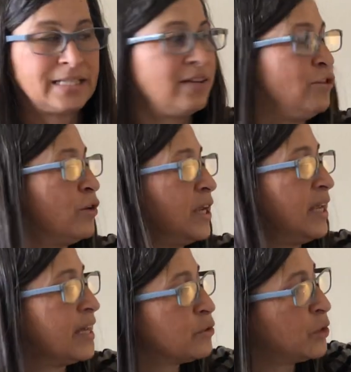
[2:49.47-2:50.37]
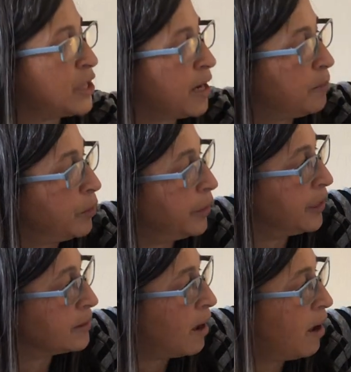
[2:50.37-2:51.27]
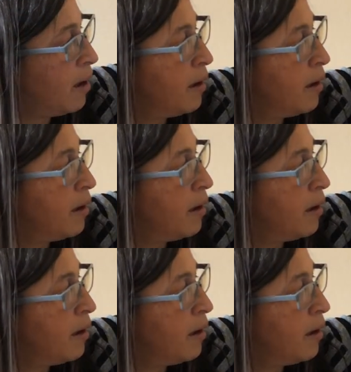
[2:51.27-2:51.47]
see if you can guess which animal it is.